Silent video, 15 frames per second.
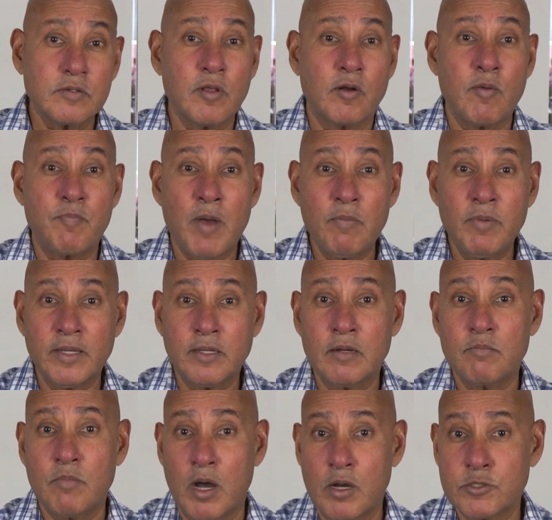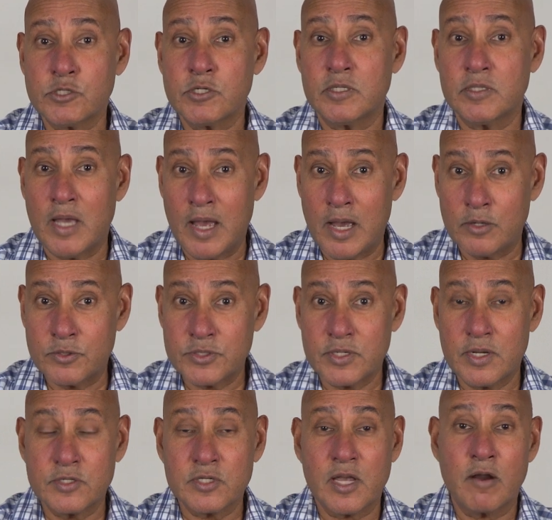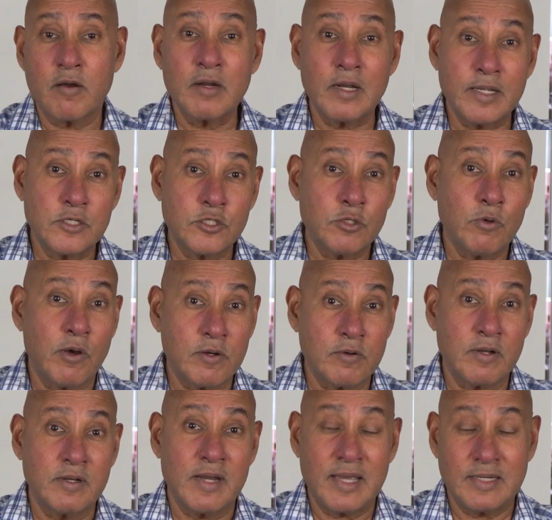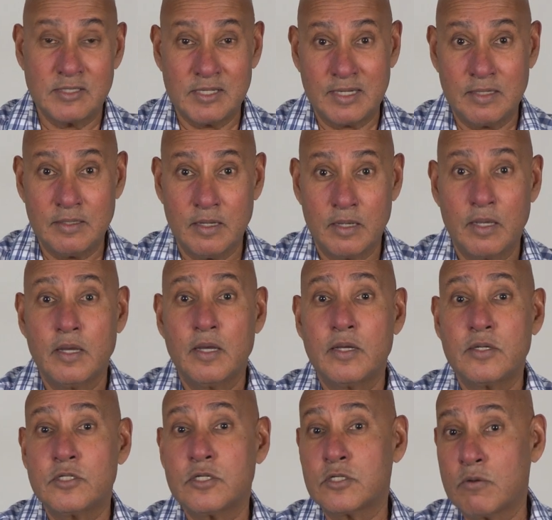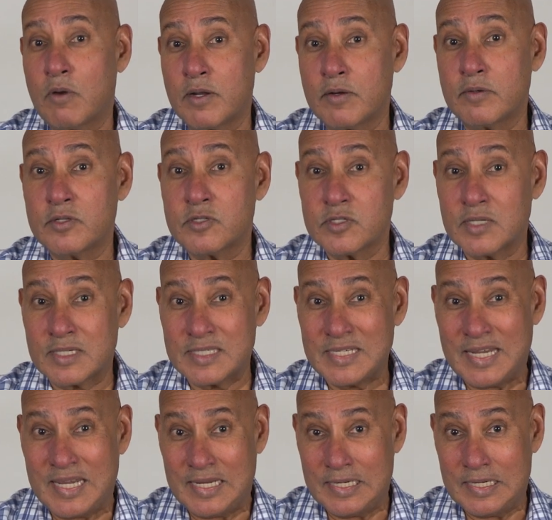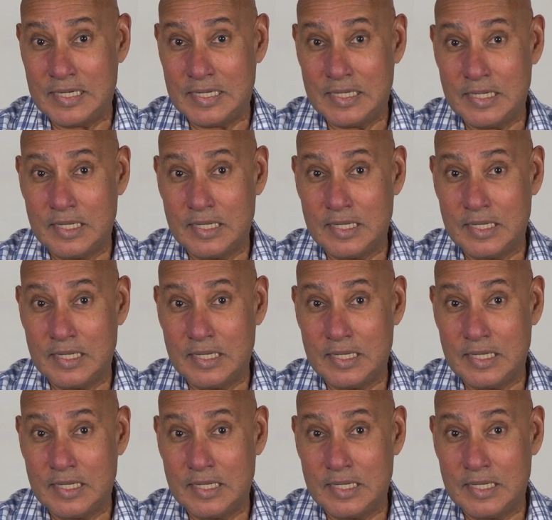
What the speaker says: the Republican margin in the House is currently 219 to 216.